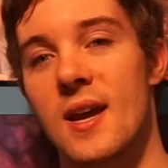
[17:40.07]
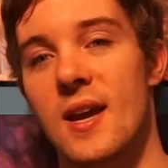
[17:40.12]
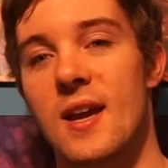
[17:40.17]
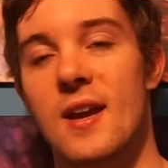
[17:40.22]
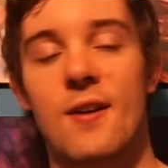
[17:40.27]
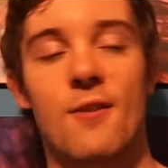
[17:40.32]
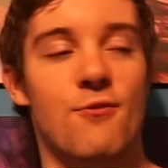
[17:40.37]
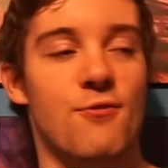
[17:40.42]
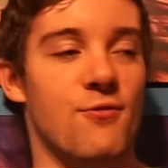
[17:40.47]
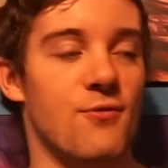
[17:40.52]

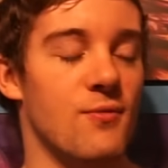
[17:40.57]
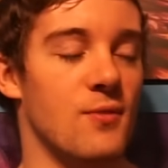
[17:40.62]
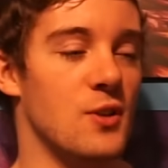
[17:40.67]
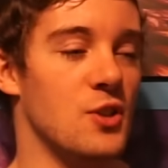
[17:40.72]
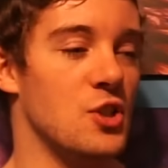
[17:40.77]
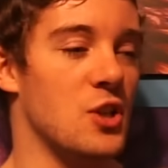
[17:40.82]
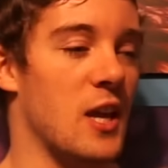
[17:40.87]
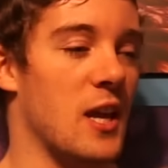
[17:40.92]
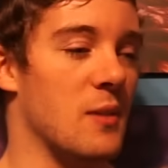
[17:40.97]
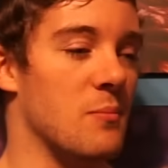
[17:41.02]
If
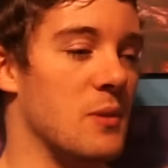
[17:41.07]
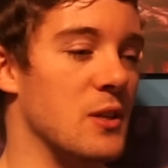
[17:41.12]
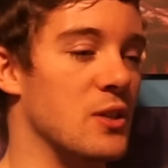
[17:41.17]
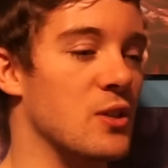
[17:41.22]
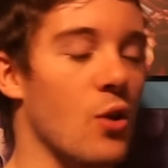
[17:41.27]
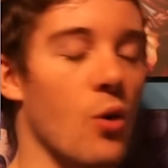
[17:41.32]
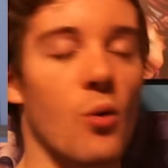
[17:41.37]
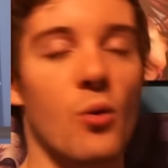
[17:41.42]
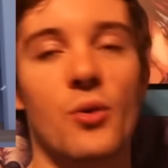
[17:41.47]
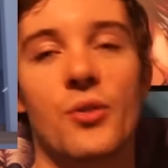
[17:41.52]
she had been
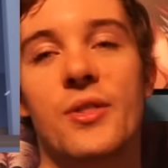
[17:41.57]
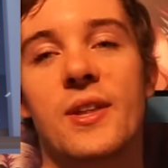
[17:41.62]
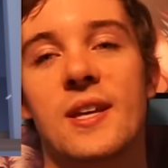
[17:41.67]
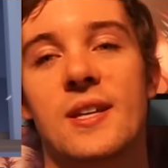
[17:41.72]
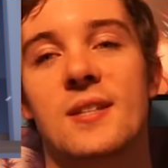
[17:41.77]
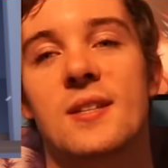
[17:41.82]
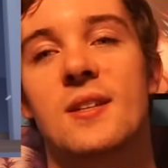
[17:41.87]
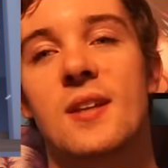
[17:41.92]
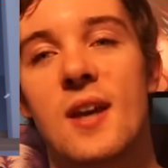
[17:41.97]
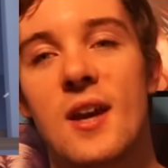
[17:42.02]
told
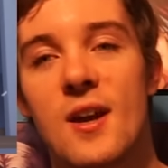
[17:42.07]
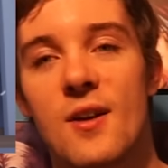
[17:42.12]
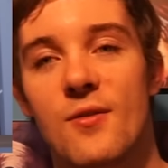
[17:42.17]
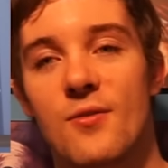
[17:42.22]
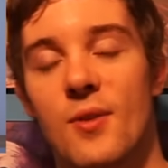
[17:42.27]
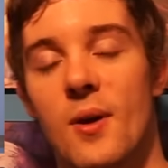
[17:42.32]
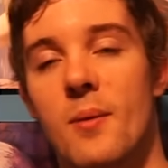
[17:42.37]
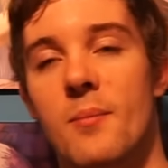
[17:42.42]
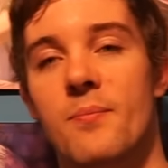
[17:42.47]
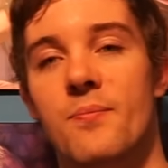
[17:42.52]
this
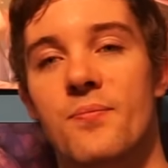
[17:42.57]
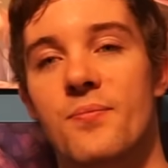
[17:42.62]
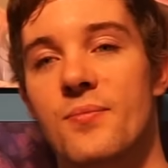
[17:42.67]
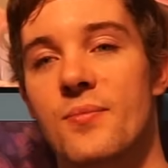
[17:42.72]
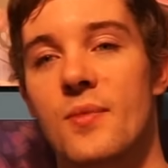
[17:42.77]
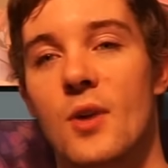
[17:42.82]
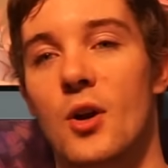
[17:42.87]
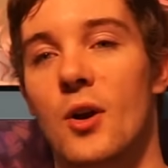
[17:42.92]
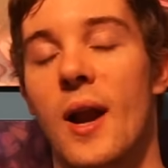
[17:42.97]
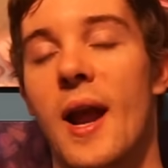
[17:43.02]
from
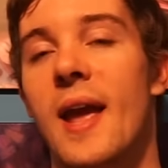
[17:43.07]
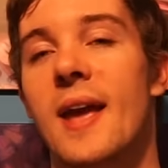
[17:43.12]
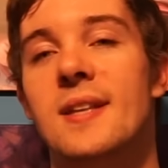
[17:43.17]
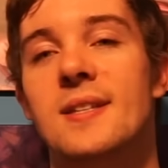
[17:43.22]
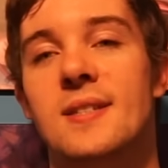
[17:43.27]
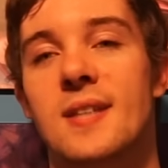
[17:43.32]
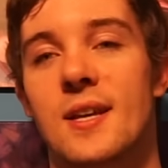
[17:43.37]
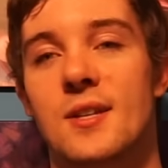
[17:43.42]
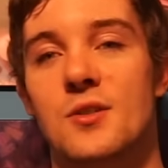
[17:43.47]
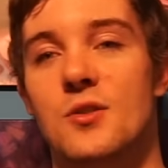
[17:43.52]
her
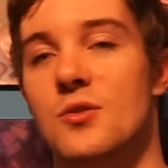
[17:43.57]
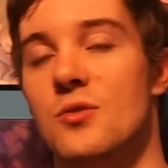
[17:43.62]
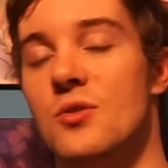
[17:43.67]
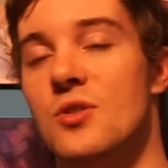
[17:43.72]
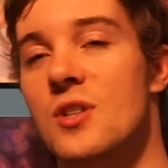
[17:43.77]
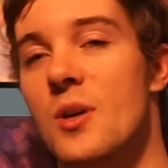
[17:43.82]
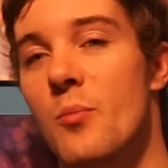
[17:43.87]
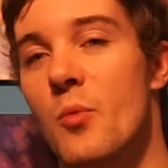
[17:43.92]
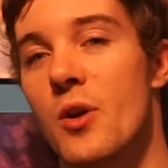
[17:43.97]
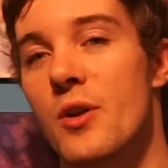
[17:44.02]
ancestors or
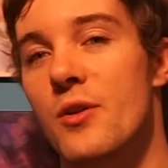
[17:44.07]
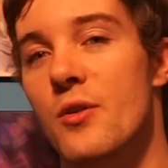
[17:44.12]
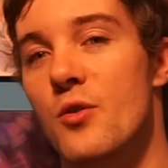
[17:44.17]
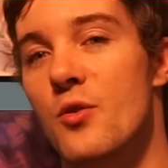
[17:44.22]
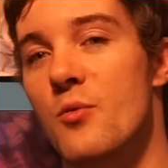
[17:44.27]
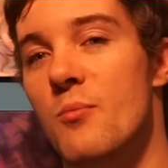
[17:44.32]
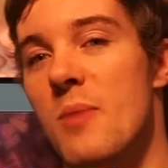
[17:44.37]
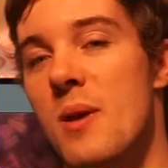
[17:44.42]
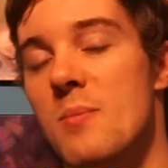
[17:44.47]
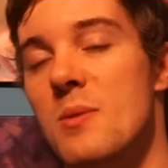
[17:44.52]
someone
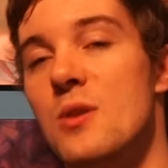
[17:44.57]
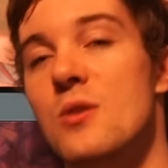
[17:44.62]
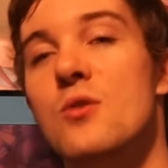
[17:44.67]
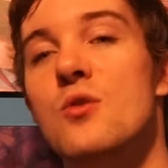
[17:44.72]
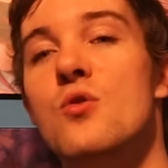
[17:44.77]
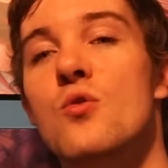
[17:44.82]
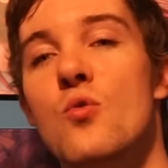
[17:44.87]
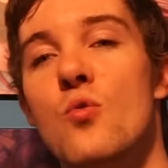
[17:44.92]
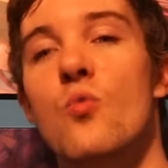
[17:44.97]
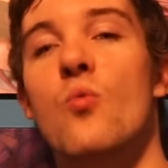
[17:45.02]
who maybe
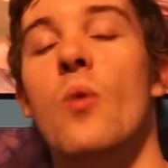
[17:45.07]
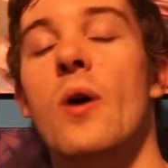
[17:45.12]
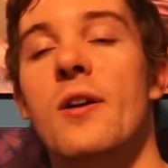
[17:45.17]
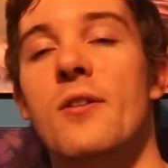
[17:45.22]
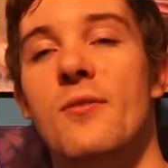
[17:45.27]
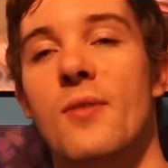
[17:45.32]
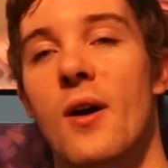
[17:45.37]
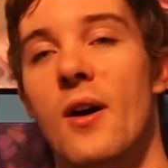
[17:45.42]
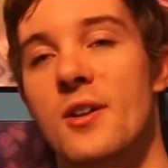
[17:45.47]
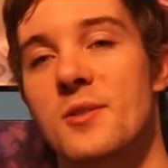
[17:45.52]
knew one
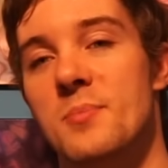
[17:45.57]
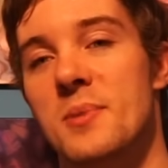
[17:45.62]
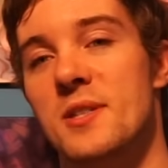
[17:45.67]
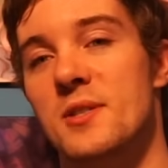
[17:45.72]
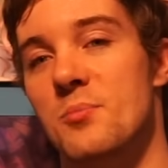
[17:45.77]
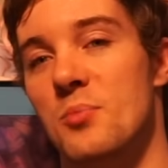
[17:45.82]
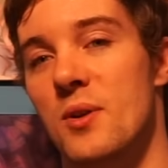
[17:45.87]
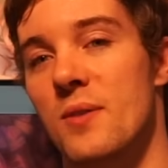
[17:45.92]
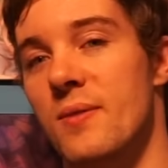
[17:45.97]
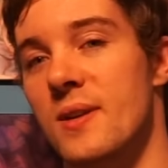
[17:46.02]
of
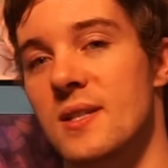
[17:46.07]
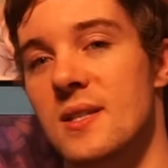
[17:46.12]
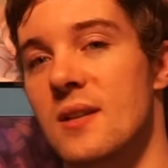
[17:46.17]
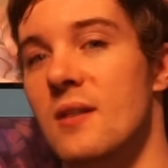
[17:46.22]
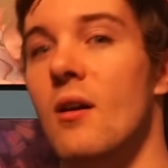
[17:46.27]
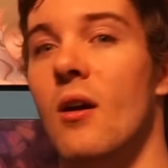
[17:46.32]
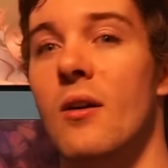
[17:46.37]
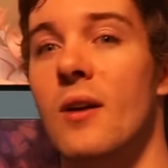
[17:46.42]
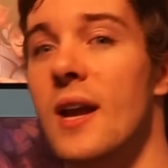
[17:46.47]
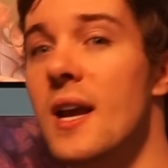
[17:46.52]
Ozpin's previous
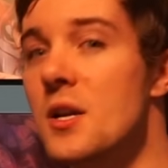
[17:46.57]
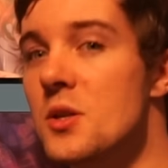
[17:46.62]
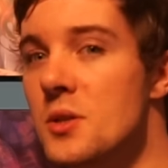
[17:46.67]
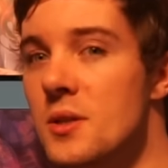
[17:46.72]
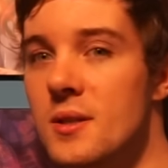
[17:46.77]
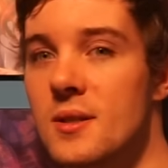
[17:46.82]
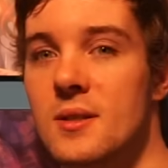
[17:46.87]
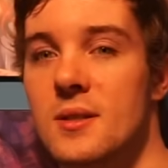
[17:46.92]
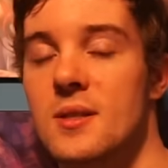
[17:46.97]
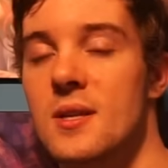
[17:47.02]

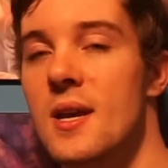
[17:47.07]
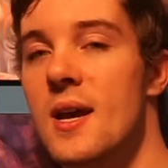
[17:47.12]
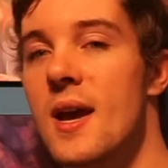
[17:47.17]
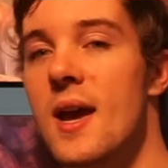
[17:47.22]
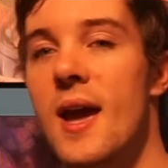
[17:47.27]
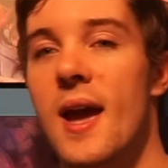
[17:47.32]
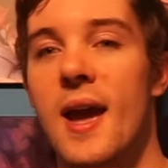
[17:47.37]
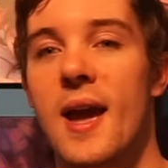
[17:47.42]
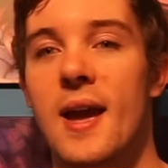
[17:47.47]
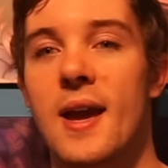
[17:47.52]
incarnations,
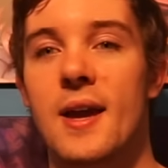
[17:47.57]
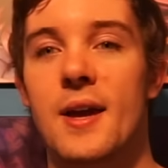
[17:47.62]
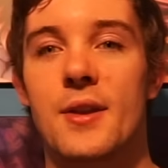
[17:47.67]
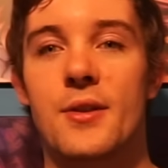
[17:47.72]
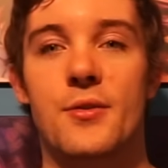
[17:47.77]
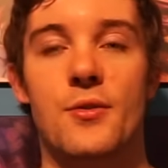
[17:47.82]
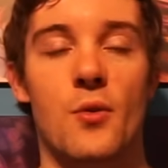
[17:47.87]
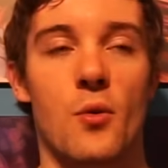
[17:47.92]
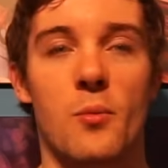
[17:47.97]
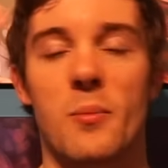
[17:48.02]

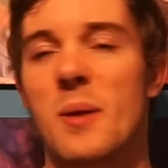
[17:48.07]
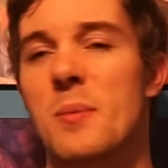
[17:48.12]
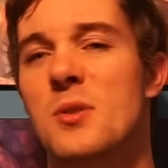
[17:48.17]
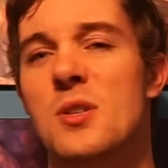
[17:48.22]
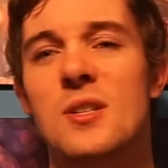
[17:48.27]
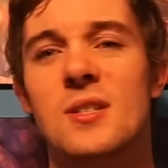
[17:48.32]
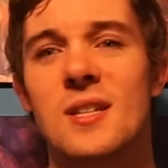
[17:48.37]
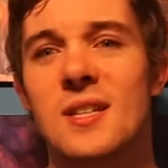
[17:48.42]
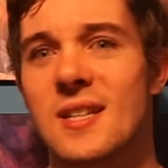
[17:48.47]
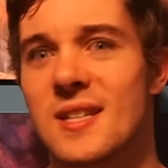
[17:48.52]
and or maybe
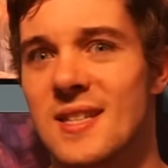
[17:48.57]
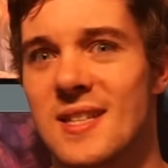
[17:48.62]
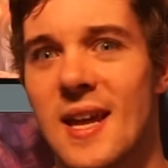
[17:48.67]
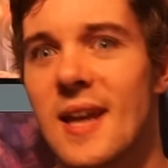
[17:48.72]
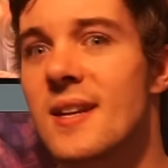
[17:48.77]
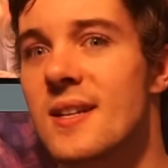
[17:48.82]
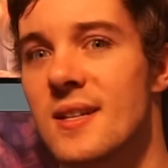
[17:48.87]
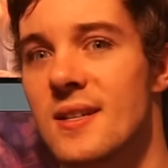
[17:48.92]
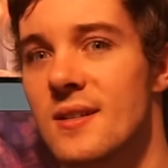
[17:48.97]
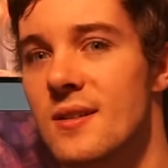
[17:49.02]
she's a
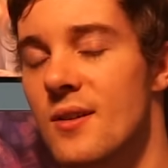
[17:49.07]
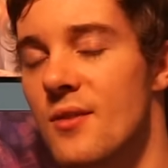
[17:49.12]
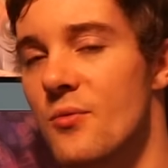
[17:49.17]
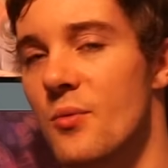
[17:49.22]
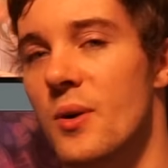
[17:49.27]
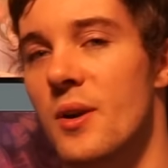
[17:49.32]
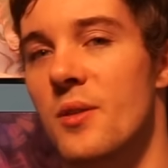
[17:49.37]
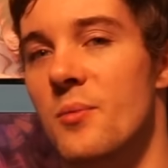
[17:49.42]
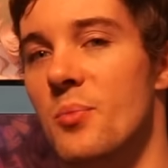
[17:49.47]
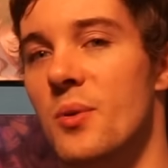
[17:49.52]
descendant of
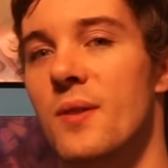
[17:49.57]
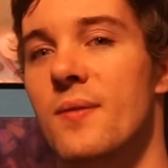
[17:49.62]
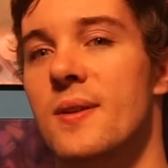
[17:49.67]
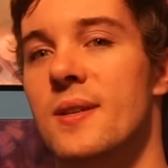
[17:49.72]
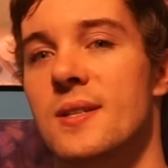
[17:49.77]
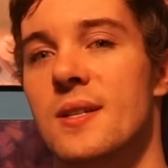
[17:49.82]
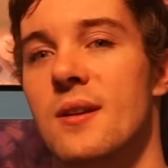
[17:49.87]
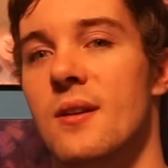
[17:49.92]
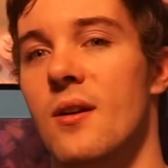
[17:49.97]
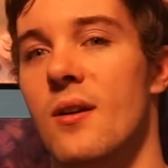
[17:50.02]
one of the
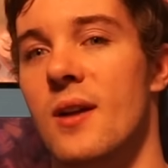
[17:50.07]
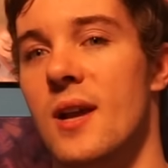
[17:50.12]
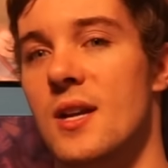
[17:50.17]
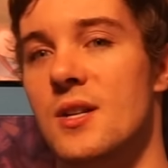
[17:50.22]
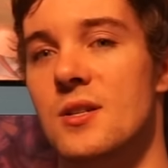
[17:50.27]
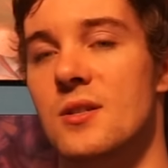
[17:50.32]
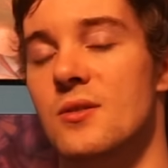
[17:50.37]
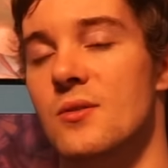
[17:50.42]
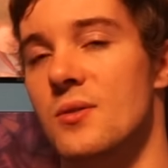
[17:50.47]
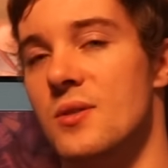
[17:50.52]
previous
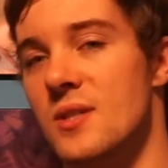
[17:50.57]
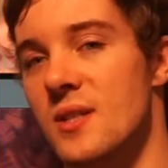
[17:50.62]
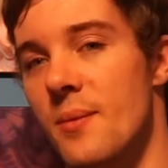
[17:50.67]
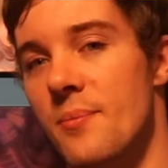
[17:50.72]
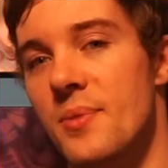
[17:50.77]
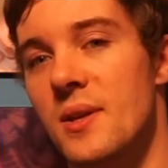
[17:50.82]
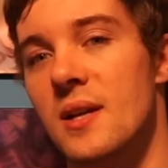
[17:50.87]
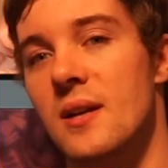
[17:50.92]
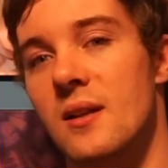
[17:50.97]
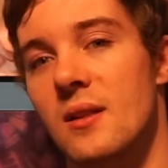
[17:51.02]
incarnations or
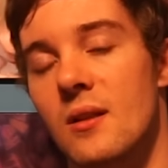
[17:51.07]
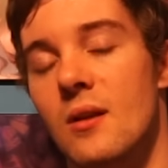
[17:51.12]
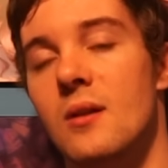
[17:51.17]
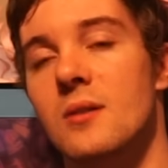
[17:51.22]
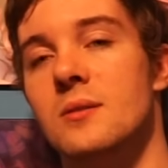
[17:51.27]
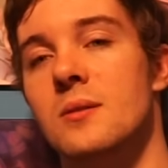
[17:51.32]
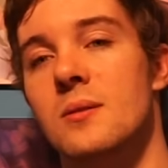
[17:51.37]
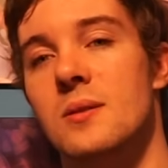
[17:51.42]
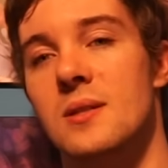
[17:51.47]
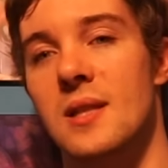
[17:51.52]
something
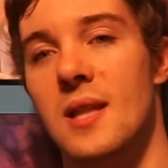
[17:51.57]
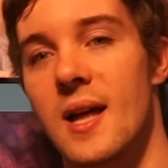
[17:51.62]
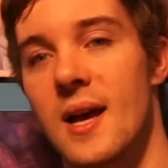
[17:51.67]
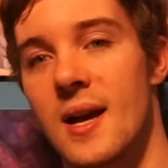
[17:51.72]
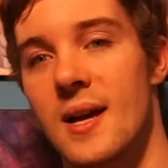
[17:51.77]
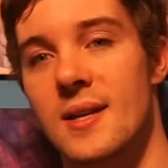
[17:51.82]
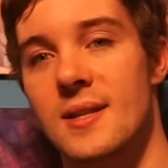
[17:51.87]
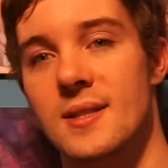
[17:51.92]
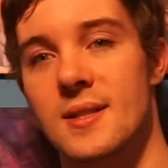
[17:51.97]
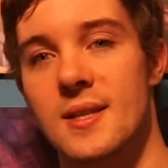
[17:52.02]
along those
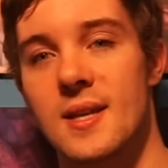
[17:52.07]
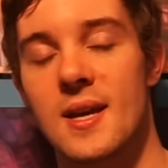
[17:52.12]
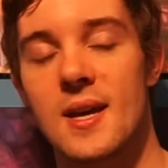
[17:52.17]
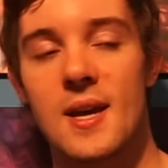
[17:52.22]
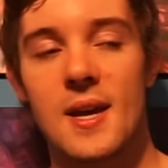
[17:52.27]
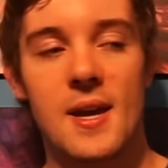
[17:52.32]
lines,